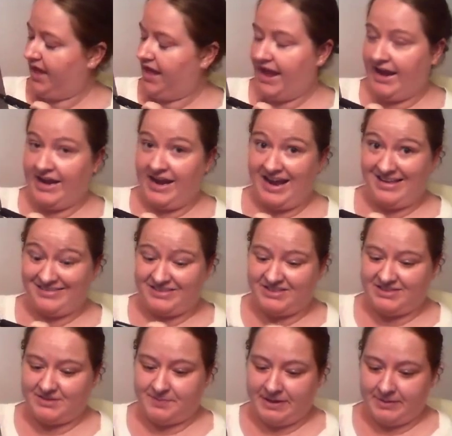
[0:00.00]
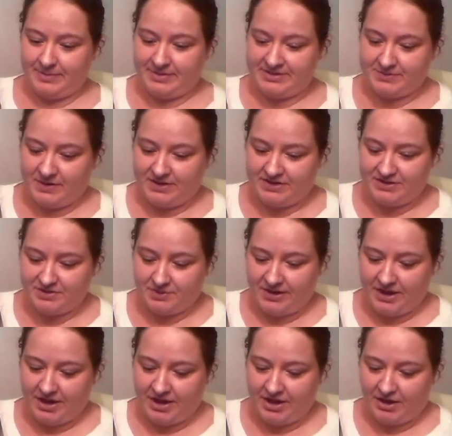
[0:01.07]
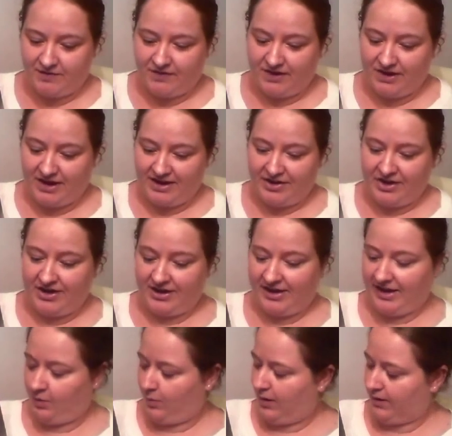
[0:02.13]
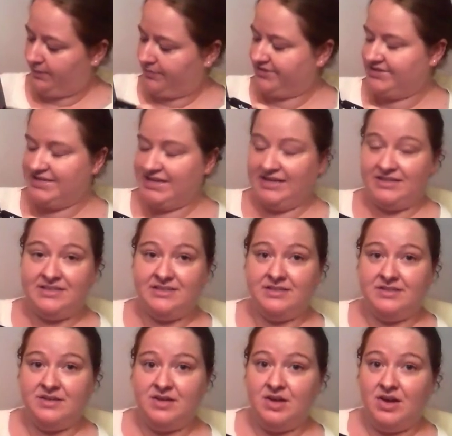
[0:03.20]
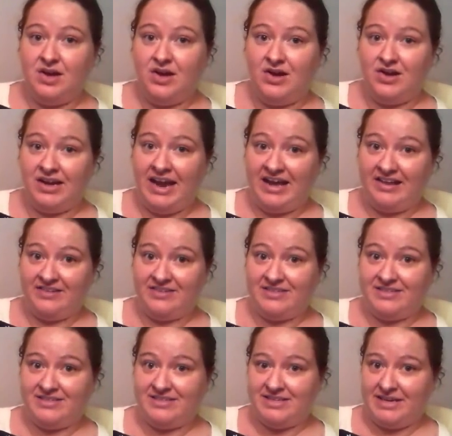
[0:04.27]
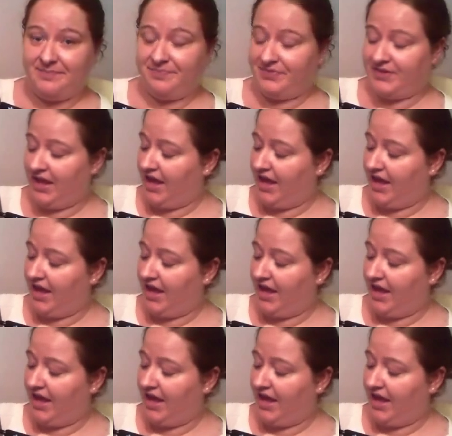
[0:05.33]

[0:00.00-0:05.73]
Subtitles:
And Alice is a Pink Plus One. So we're going to look over, and you're going to get 1% on Alice's team.